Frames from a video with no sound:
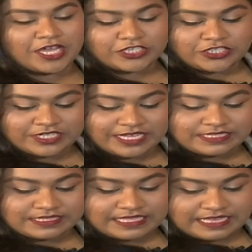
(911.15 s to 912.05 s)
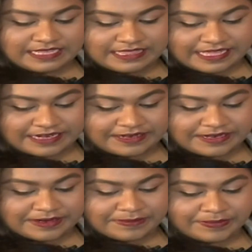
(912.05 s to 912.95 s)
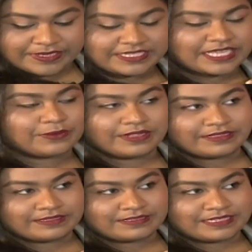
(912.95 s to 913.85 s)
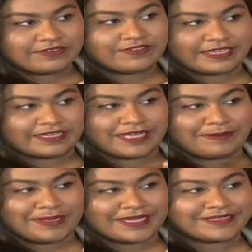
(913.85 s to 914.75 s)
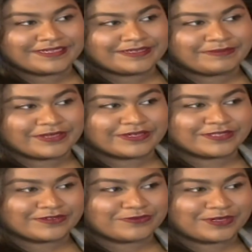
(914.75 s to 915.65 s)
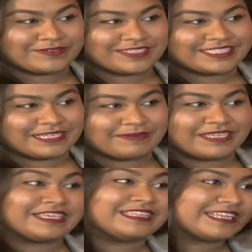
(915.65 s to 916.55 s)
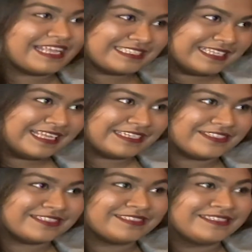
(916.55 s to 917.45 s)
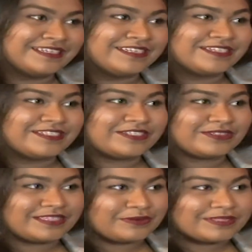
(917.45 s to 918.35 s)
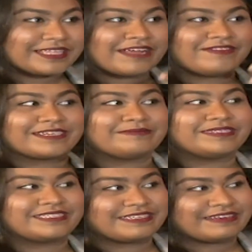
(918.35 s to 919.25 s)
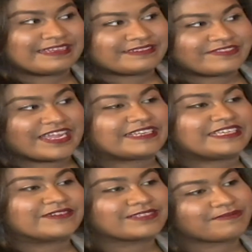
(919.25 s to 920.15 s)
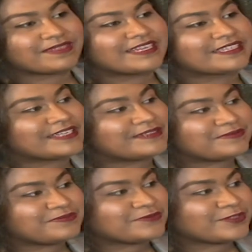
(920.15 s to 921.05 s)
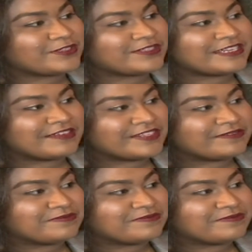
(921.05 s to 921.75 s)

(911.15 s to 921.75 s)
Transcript: Do you guys think that Bersih will give like a comeback because of whatever that's happening in the next election? Do you think will they have like a Bersih rally or something like that? What do you think, Naveen?